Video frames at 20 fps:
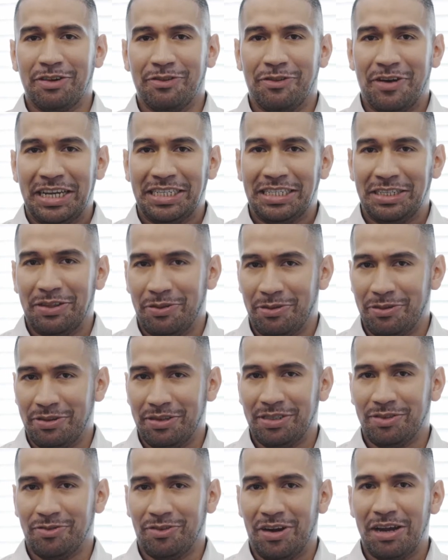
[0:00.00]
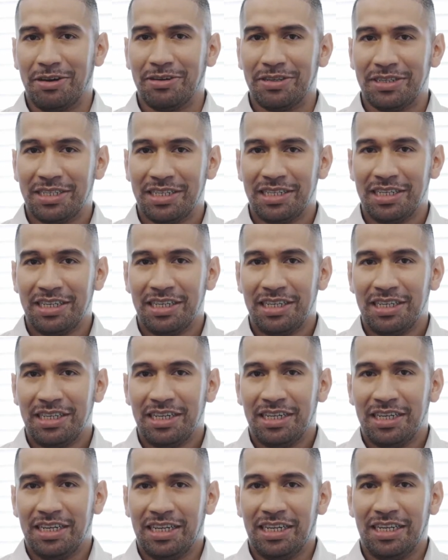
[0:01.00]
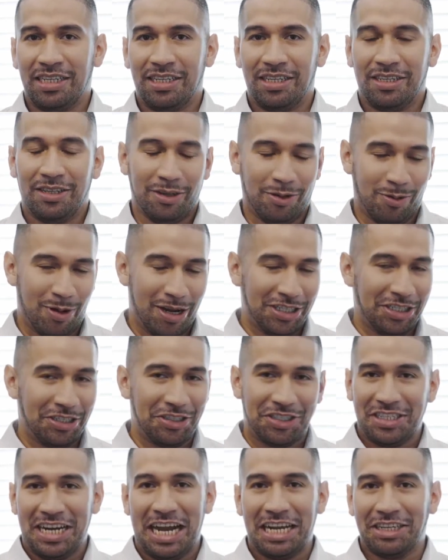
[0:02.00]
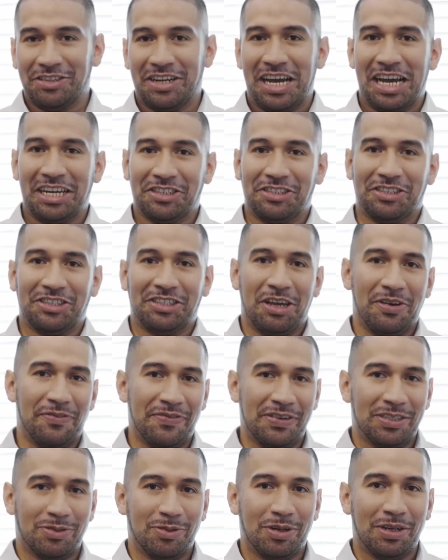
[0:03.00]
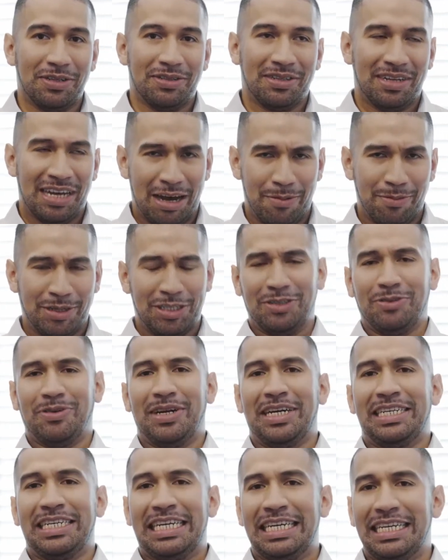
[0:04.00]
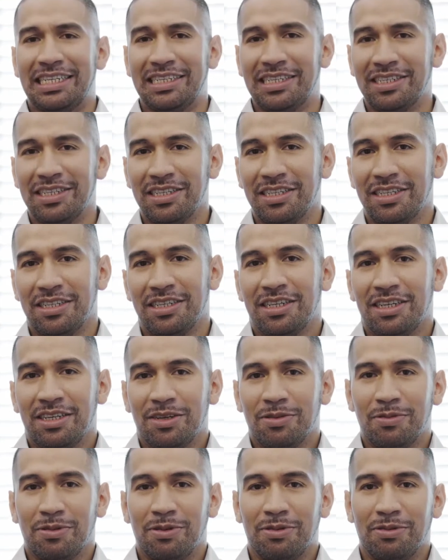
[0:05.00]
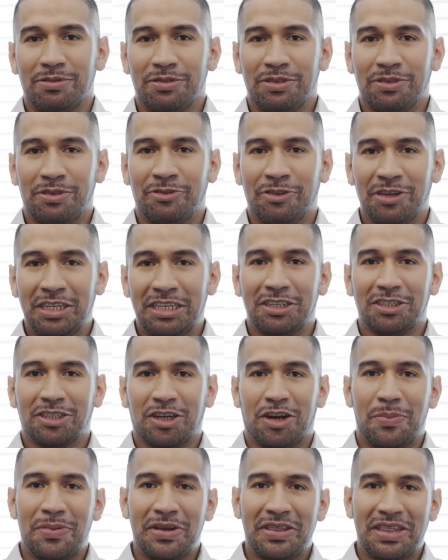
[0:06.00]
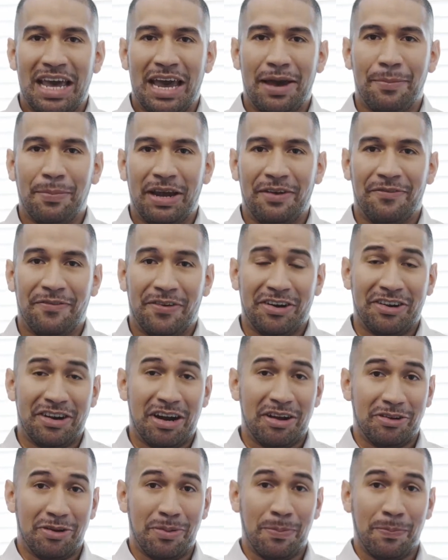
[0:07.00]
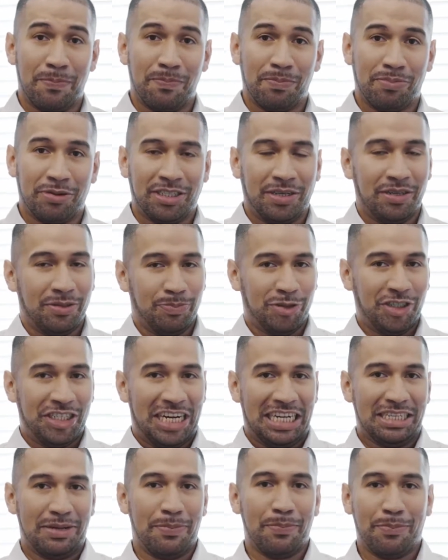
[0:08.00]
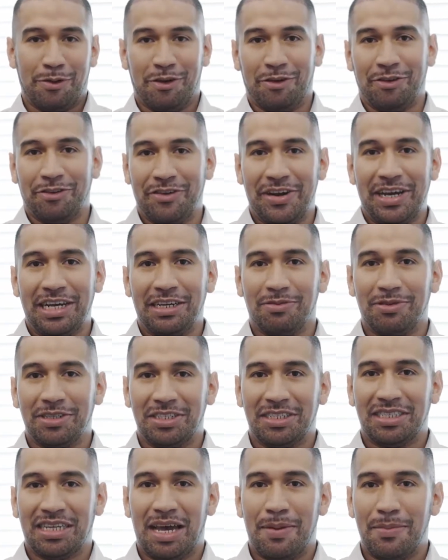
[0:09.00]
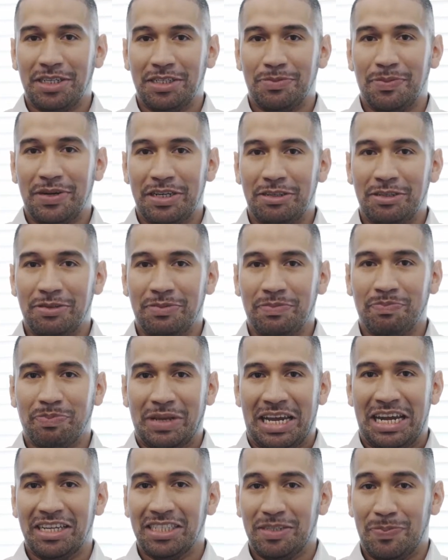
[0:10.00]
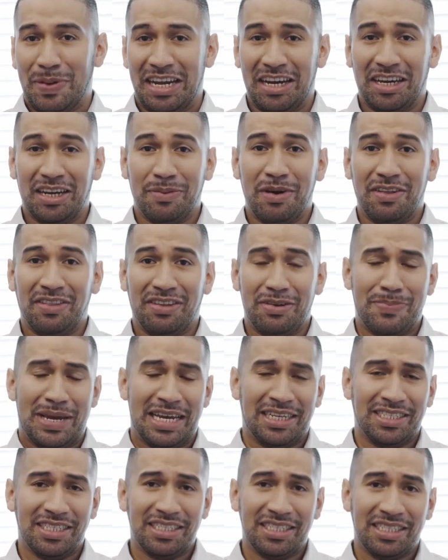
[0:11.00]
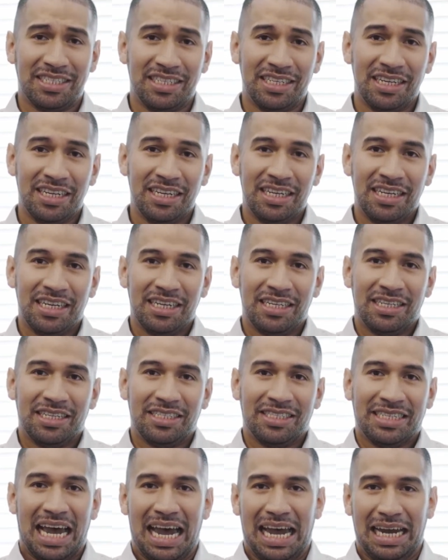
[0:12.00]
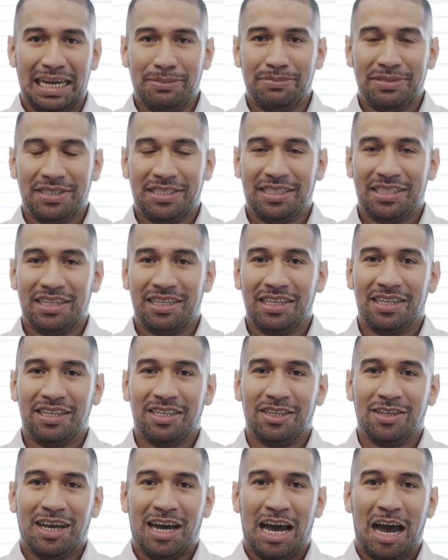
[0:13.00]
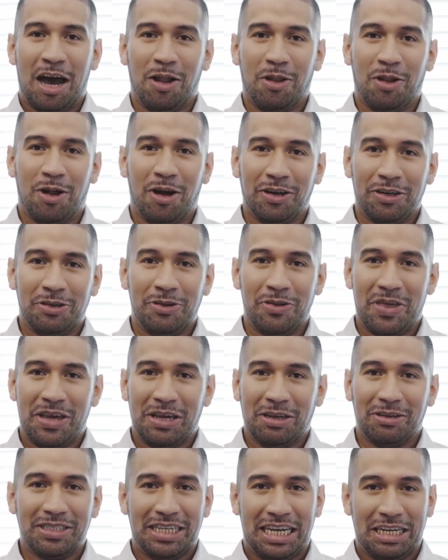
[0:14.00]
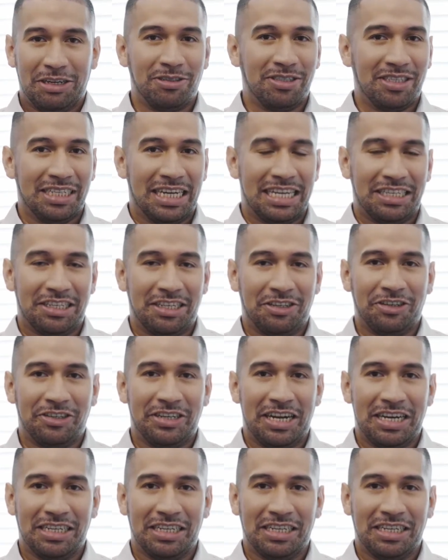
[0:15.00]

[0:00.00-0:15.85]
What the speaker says: on raising through this round. And the question you should naturally ask yourself is, well, how much do I need? Well, you really determine that by figuring out your projected burn rate, which is how much money you plan on spending on a monthly basis, times how long do you think it'll take you to get to